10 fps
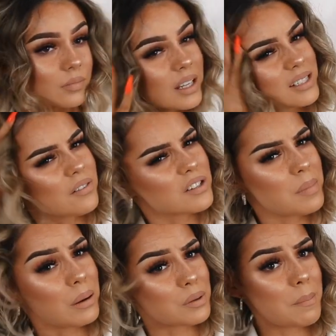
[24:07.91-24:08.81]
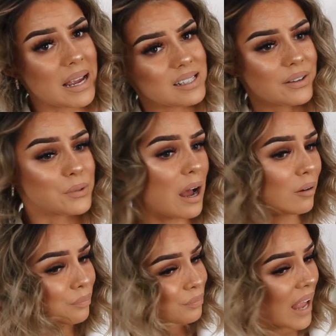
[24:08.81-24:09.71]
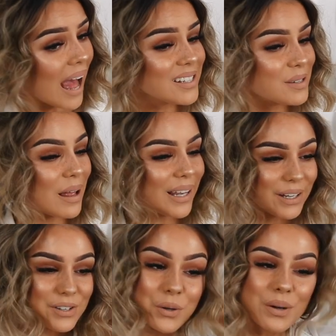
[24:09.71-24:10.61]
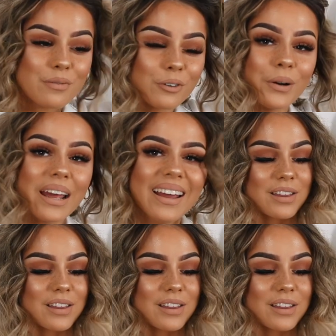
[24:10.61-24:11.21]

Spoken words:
This stuff smells amazing as well. I smell like a tutti frutti.